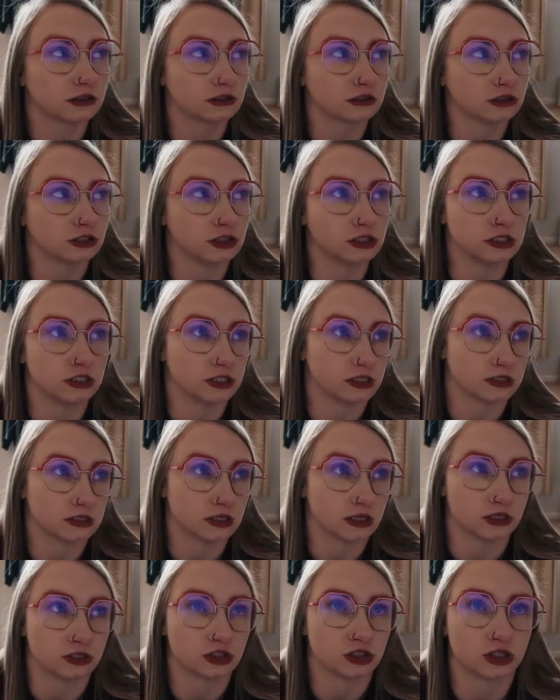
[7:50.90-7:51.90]
she
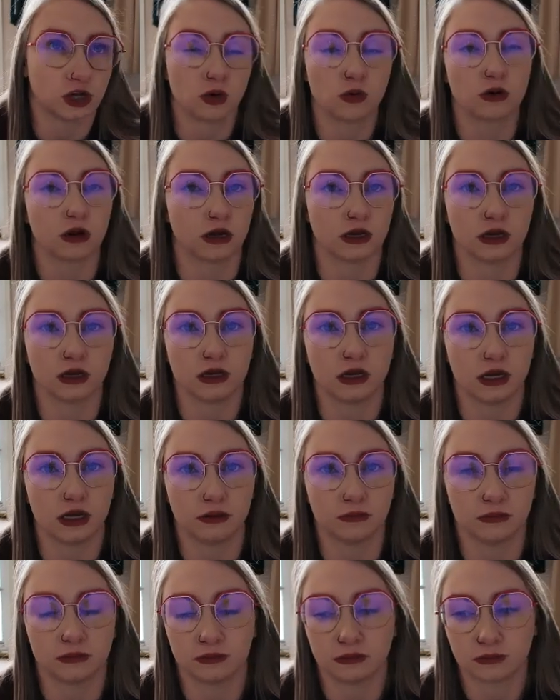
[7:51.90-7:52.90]
just is so good
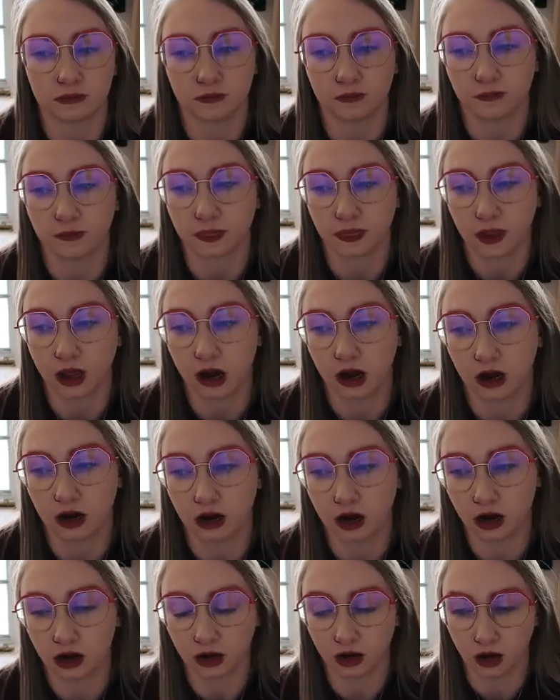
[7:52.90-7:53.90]
in
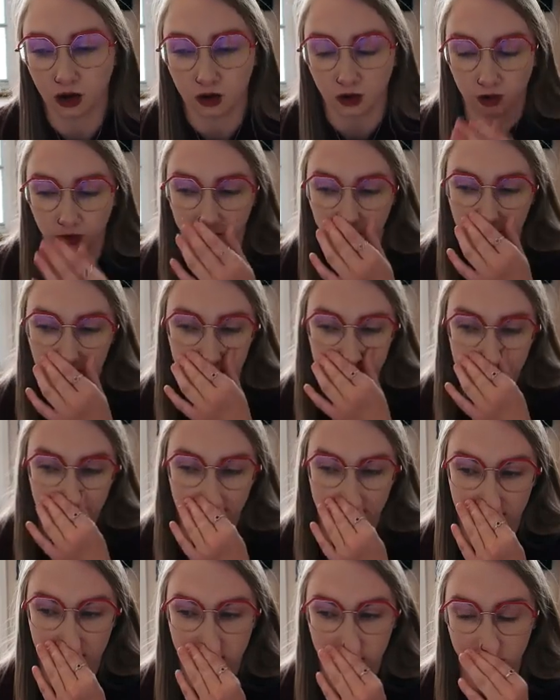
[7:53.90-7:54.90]
our home.
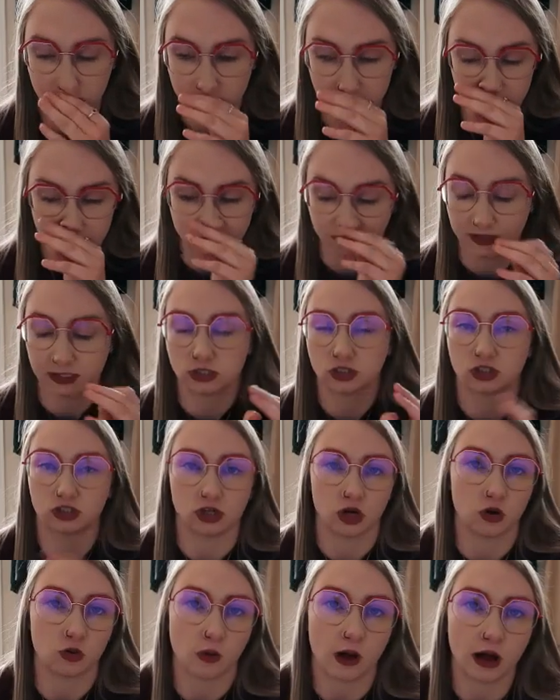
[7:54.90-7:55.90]
Like, she just fits
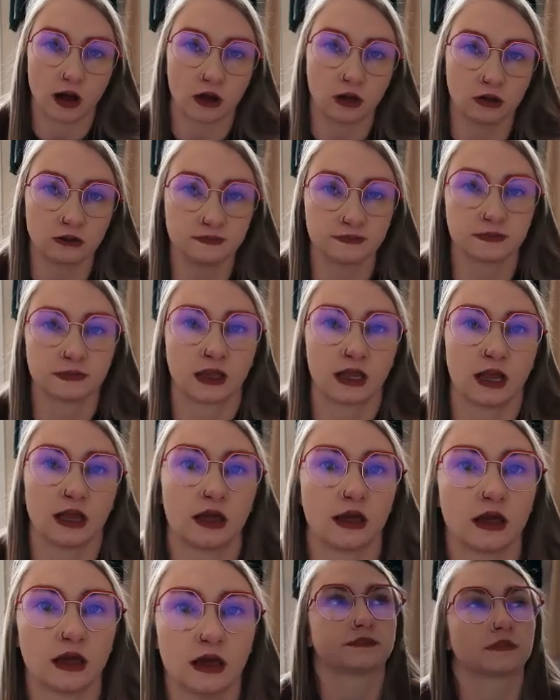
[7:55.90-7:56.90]
so well.
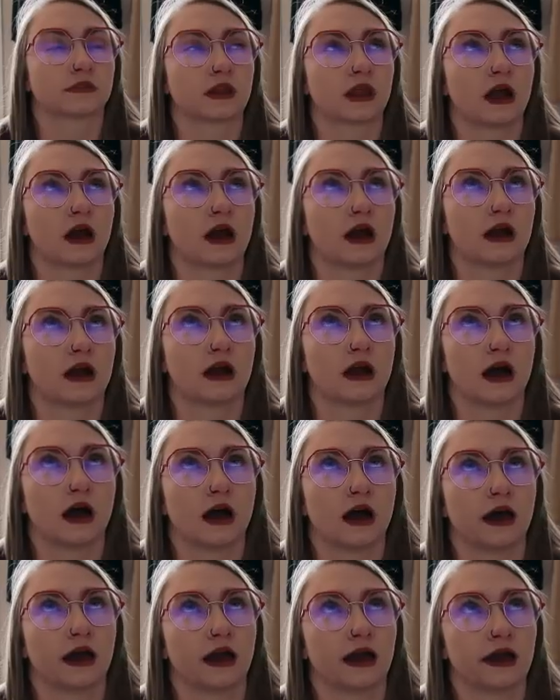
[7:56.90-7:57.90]

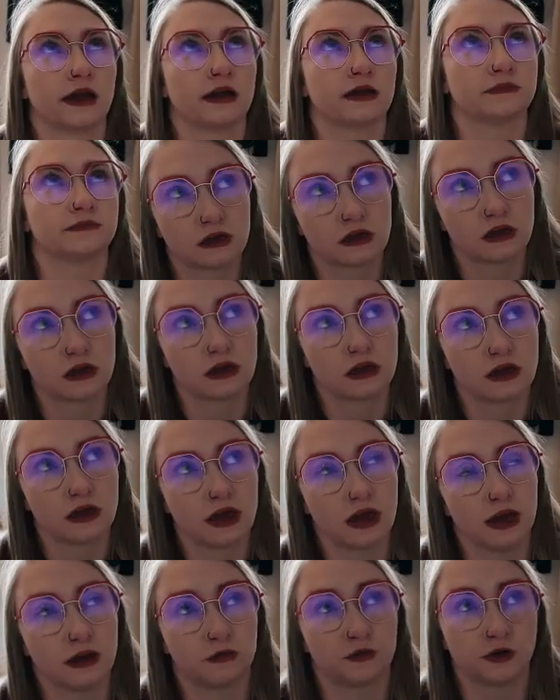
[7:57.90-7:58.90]
I
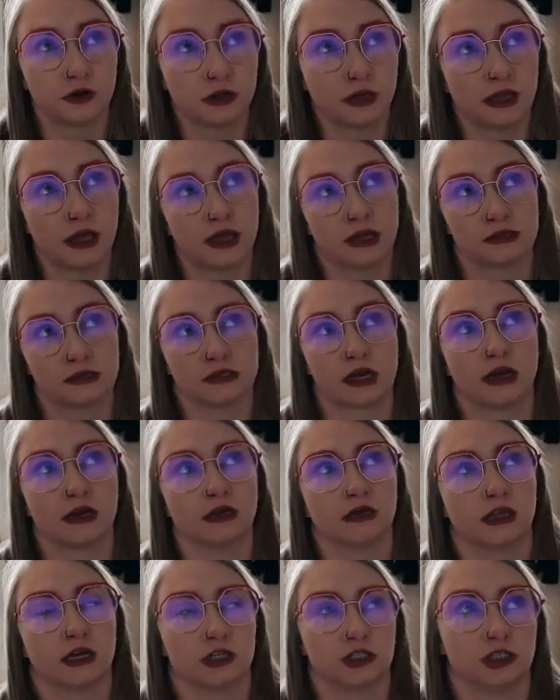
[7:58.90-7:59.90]
am really
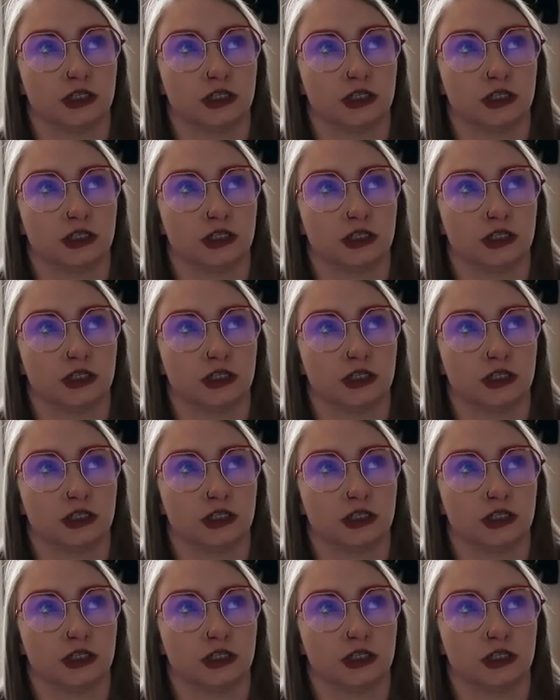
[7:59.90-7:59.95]
excited that